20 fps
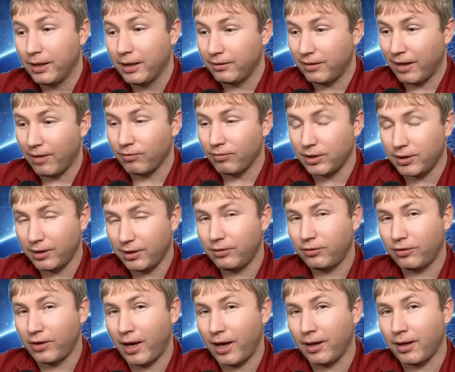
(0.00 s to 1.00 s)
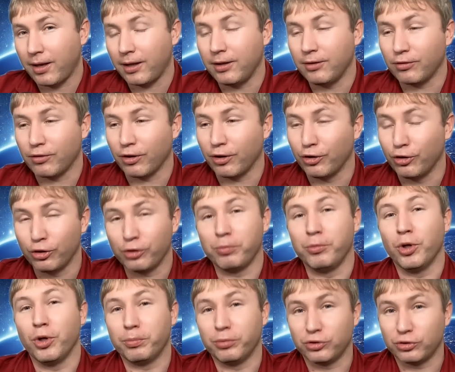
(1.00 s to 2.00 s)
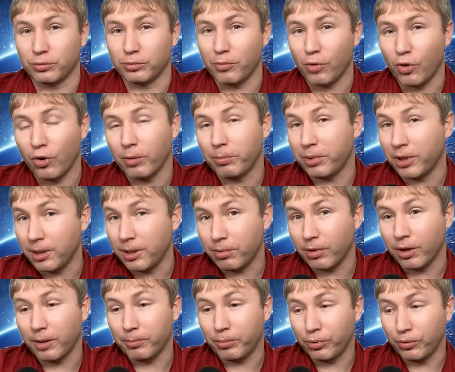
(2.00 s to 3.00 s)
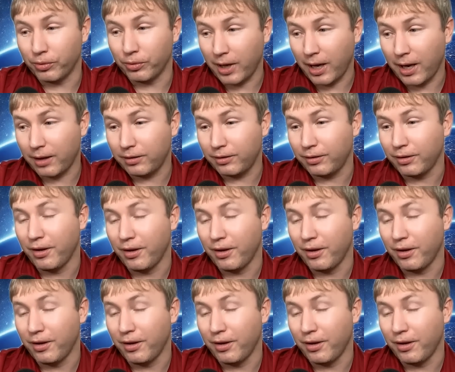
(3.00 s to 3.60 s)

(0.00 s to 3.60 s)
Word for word: David did say that he's going to hook me up with some more people on Phuket.